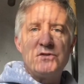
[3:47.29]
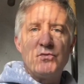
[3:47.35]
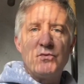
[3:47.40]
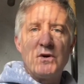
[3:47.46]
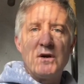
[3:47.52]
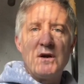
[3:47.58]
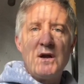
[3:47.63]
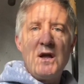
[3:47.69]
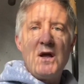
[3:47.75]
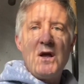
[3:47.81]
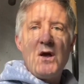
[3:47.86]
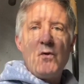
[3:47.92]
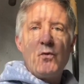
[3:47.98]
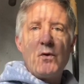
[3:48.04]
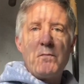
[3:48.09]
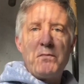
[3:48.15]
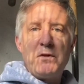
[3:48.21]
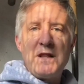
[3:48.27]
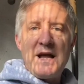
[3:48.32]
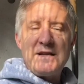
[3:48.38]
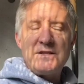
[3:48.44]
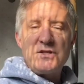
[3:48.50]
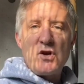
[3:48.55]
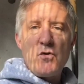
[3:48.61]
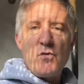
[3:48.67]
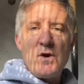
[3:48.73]
We're
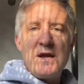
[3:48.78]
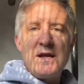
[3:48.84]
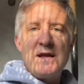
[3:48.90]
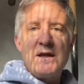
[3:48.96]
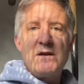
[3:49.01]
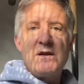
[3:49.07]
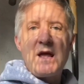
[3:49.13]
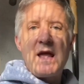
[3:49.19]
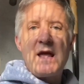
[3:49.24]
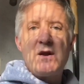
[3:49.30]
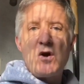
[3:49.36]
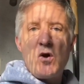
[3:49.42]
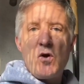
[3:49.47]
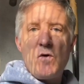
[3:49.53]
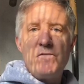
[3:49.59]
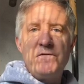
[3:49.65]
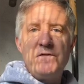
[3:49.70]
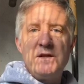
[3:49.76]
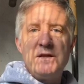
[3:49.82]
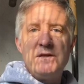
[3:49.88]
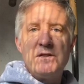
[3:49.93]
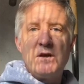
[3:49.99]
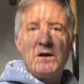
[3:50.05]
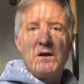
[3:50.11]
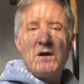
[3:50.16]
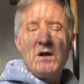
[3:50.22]
plateauing, and hopefully
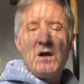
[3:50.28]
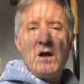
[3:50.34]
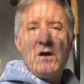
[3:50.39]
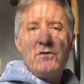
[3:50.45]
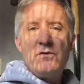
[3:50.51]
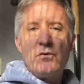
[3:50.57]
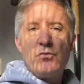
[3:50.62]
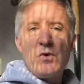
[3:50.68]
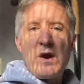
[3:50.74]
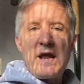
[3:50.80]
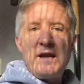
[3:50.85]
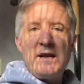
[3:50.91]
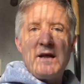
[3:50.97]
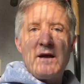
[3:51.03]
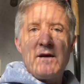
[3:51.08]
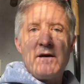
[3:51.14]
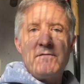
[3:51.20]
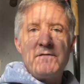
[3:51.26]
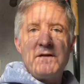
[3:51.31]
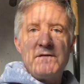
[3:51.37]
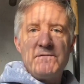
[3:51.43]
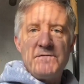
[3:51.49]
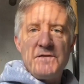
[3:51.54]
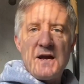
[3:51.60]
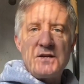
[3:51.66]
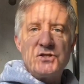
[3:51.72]
the rate of
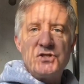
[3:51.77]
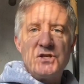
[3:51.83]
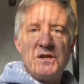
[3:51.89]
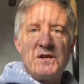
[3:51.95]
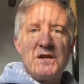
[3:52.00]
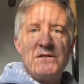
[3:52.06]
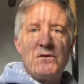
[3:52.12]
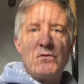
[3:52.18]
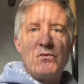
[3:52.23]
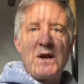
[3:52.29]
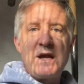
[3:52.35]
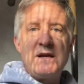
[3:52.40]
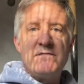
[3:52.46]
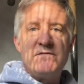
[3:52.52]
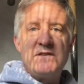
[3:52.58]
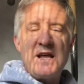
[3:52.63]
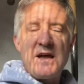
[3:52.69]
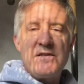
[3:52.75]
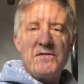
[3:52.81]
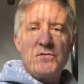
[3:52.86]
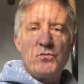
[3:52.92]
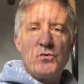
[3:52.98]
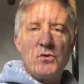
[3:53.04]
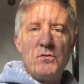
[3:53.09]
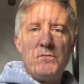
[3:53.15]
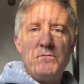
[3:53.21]
infection and the rate of death
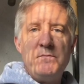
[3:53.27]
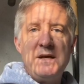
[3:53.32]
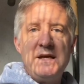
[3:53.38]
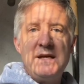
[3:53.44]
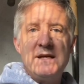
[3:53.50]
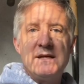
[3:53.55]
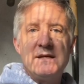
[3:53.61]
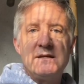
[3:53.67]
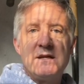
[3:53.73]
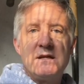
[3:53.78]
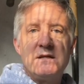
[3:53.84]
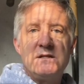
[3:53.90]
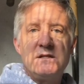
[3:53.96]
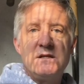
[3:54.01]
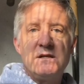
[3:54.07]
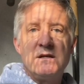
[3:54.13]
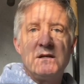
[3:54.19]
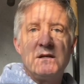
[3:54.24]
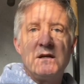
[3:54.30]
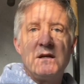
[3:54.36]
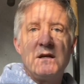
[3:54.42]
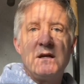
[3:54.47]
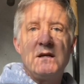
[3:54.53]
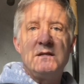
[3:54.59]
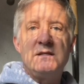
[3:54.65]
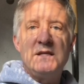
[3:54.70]
will begin to
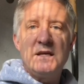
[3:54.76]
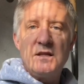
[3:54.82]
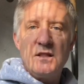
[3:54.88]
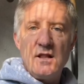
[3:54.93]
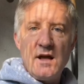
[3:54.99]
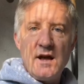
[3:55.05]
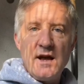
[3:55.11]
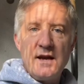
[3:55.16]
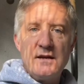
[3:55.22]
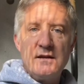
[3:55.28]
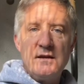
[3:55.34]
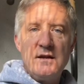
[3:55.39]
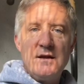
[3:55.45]
decline.